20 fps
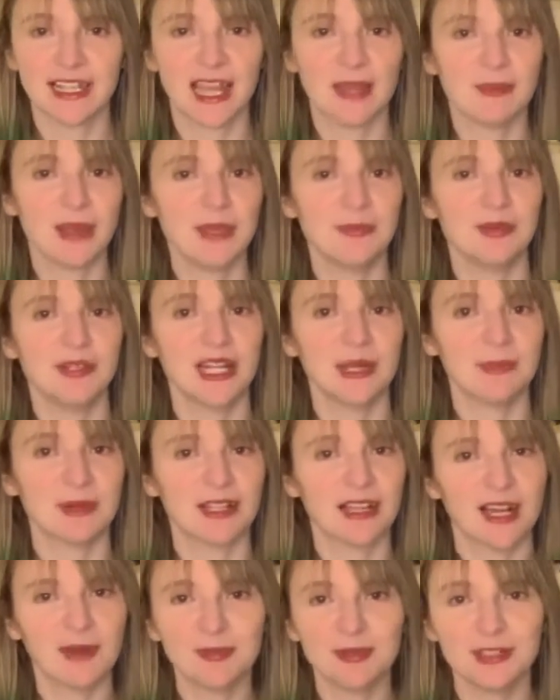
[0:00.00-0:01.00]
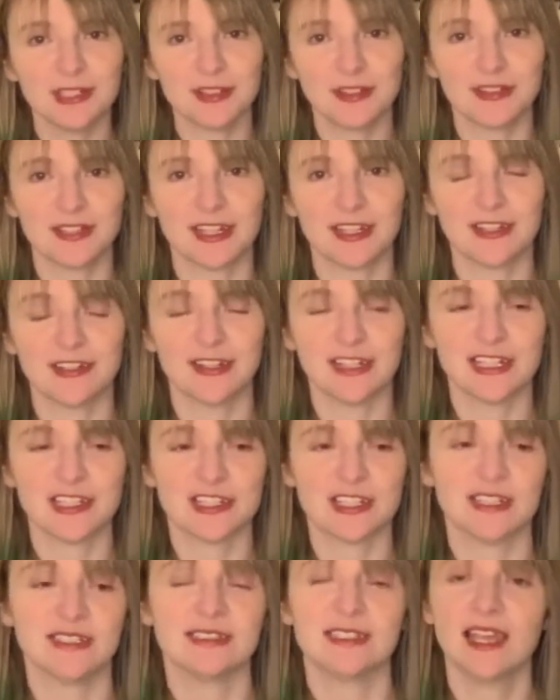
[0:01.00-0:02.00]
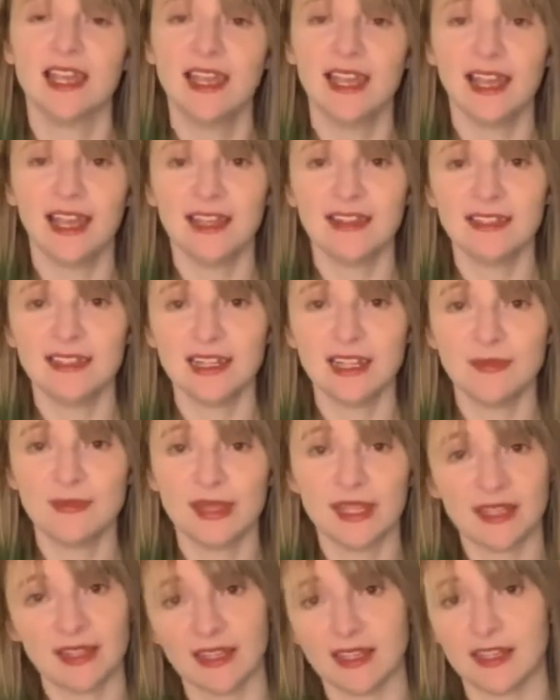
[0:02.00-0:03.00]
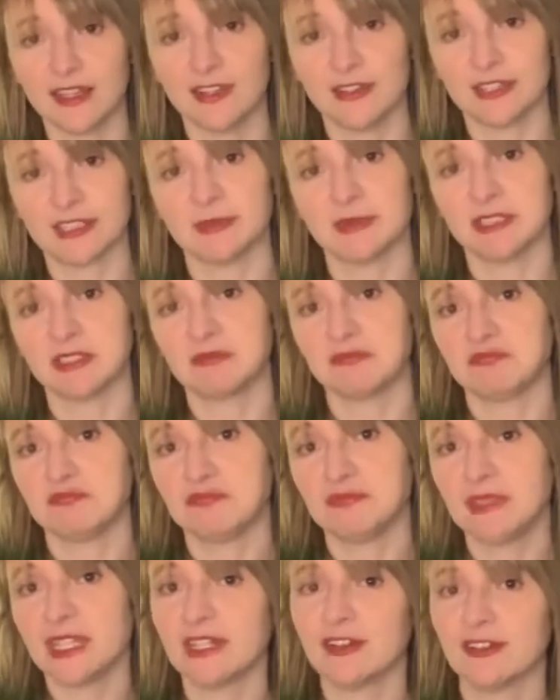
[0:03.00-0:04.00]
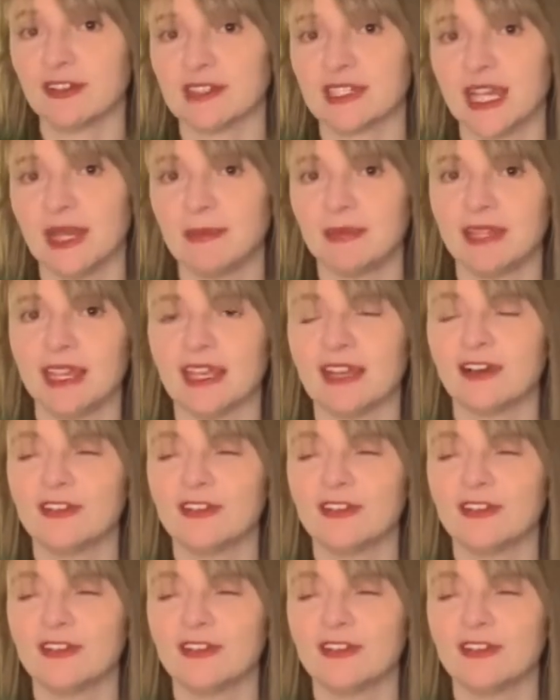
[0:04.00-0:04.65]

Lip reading: I might put up a couple little decorations, and then I make like a Christmas dinner type thing.